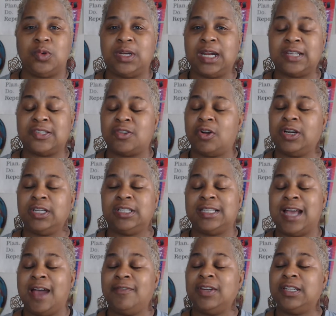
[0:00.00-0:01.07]
it. I started
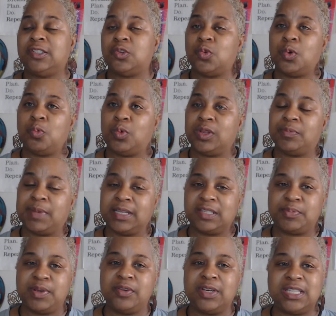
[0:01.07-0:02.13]
diving into it with my
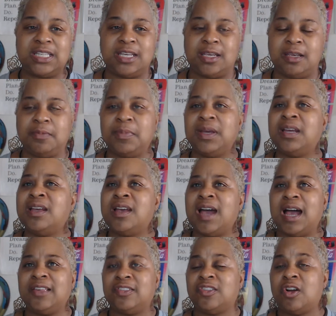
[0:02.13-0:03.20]
spirit team.
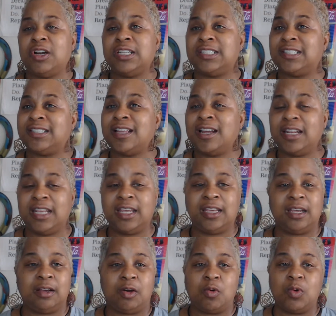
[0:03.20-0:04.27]
I started studying
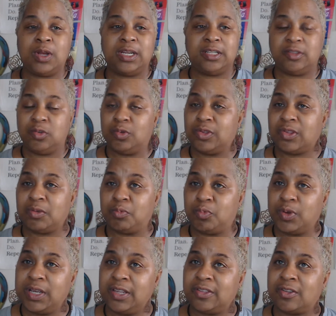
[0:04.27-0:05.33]
and going and doing some
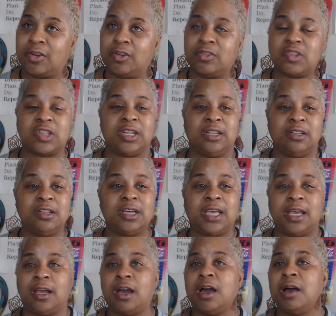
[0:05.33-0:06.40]
research and
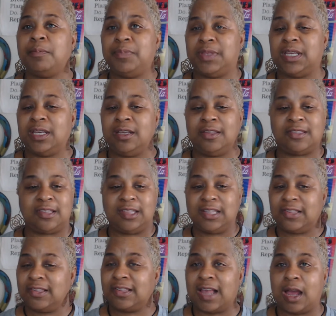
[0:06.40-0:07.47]
looking up things. And
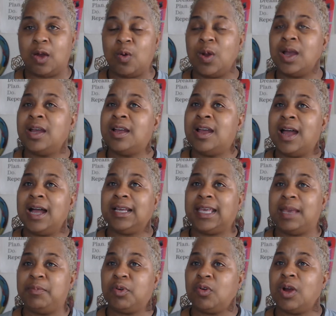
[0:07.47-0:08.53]
this is how I
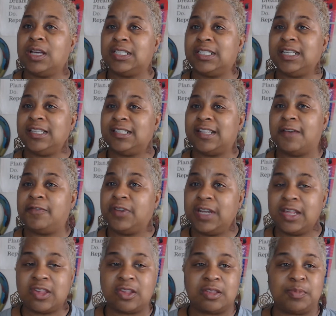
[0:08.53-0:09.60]
came across these
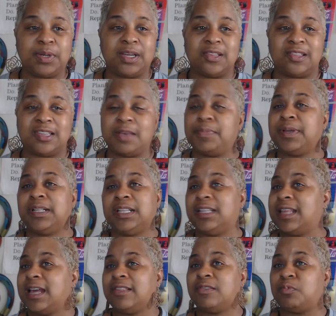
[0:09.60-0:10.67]
definitions because typically
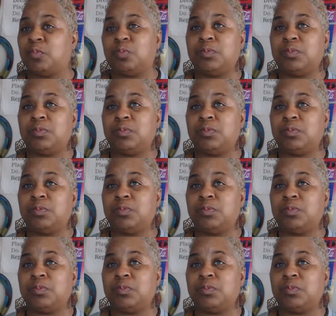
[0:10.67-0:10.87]
that's